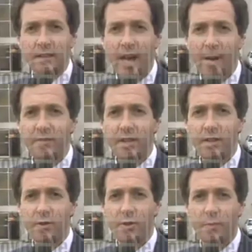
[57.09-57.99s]
Captain
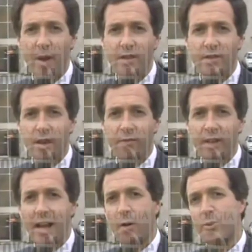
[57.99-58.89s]
New spent
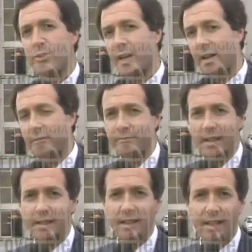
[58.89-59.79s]
several hours here
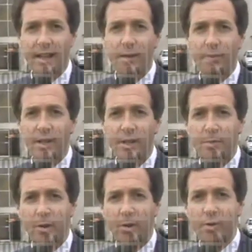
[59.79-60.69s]
at the Atlanta Police
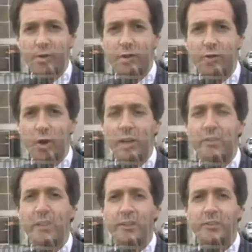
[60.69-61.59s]
Bureau's Internal
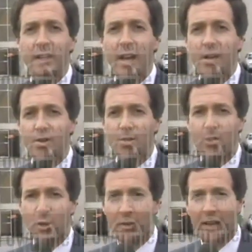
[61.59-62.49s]

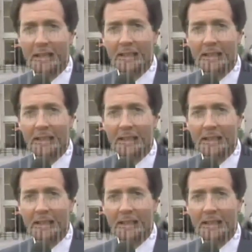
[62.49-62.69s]
Investigations Unit.